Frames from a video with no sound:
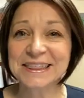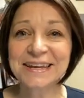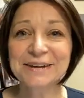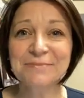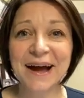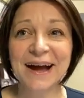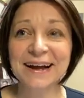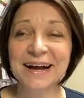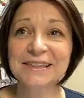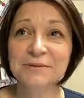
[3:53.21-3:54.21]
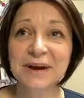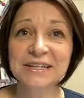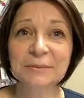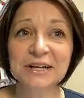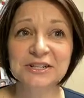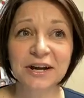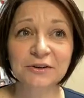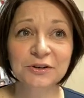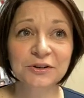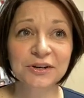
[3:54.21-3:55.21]
Think back, I think back to my
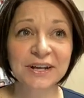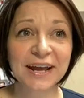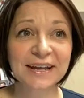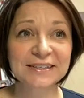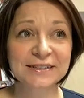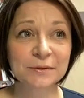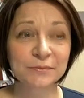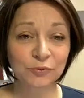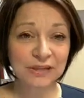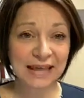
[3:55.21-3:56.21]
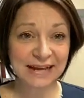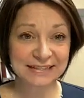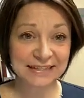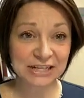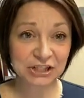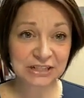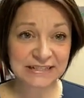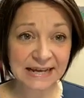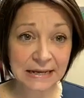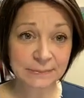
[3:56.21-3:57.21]
childhood and some
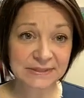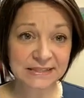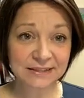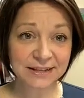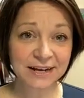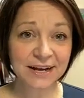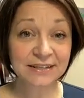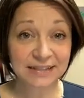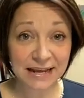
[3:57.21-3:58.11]
relaxation tapes that I got,